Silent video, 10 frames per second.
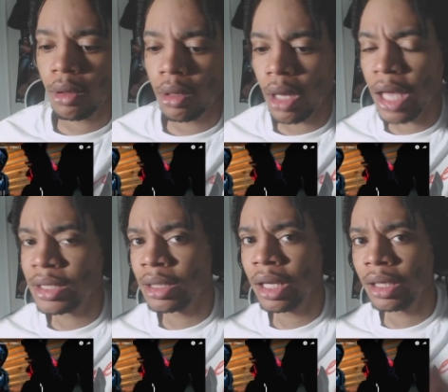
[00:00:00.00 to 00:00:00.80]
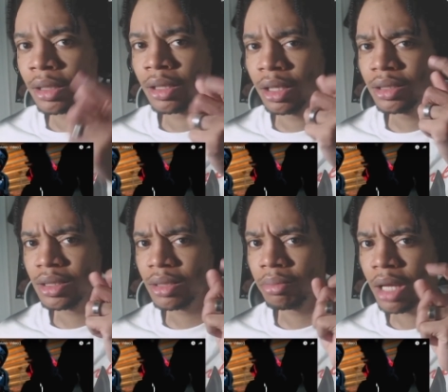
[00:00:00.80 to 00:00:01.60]
As in, like, cleaning
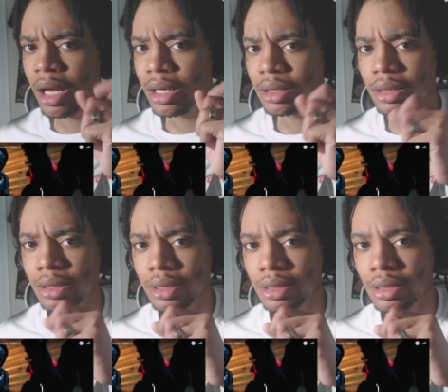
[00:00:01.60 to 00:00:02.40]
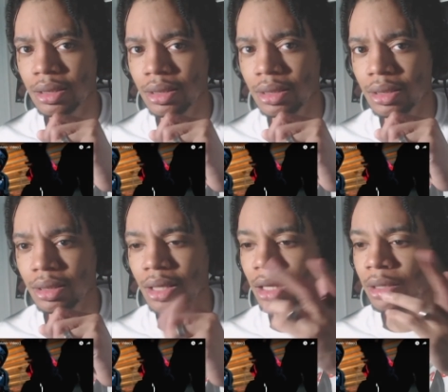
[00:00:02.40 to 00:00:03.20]
supplies?
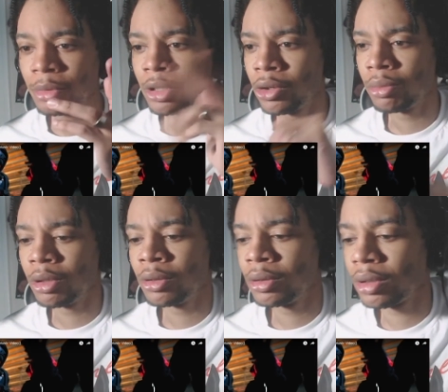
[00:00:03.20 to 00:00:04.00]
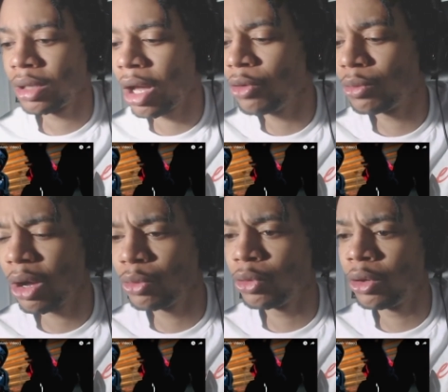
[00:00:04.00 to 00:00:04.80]
Y'all let me know, bro. I don't, I
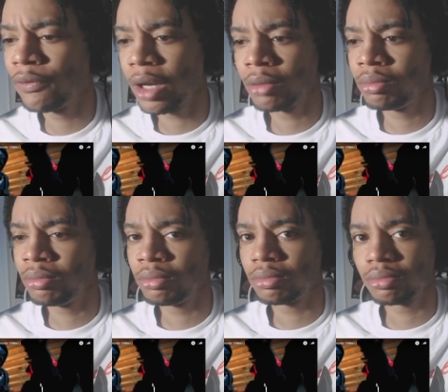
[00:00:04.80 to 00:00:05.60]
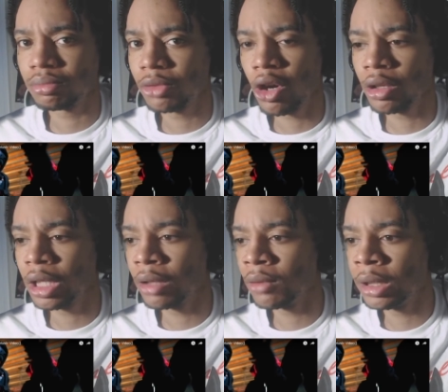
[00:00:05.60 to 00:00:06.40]
don't know if I caught that
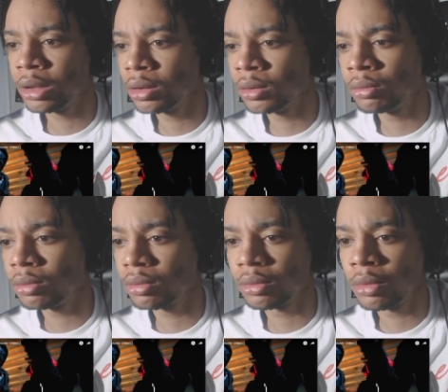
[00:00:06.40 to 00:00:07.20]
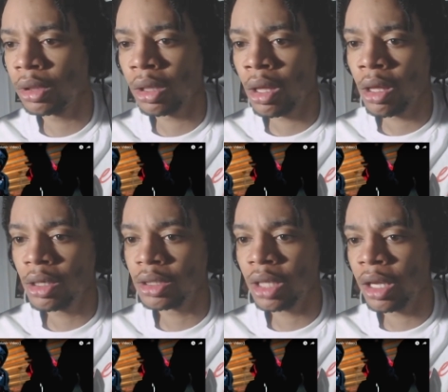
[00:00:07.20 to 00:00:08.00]
right or.
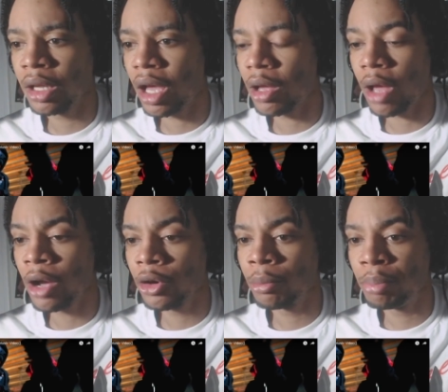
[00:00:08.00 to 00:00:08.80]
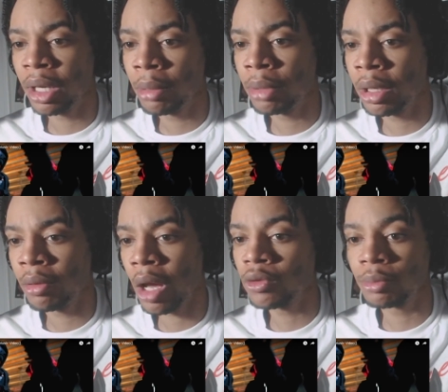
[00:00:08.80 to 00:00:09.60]
Cause like I heard Bam Bam, I
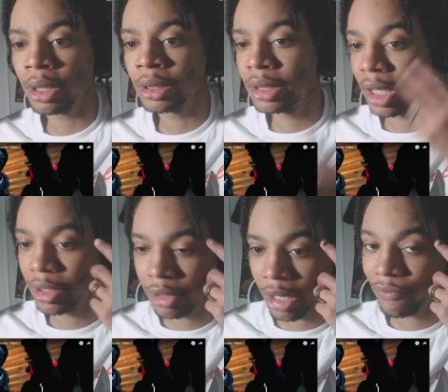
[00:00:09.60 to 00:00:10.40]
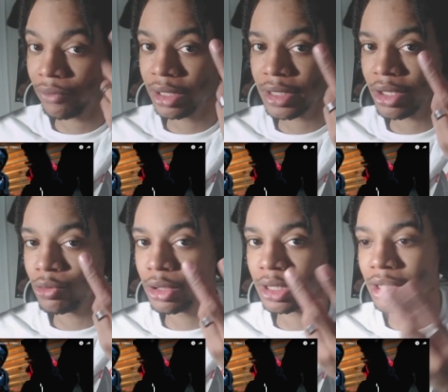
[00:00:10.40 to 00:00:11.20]
was about to think like Flintstones
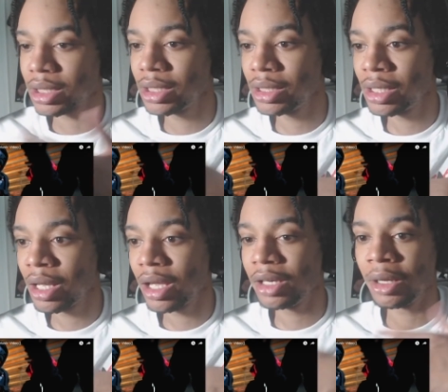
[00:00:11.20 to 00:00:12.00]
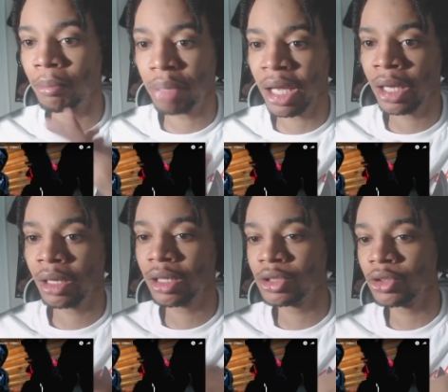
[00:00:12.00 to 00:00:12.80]
and shit, did then bang,
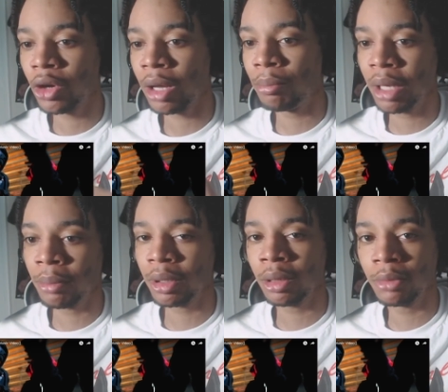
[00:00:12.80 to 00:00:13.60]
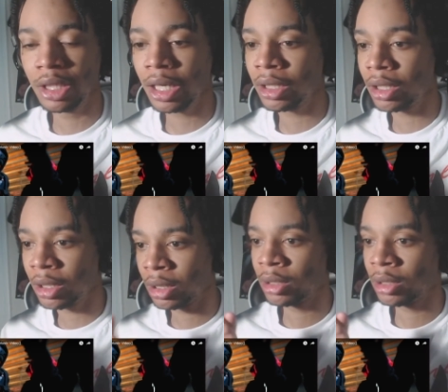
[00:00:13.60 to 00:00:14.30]
cause you know how Bam Bam he got the uh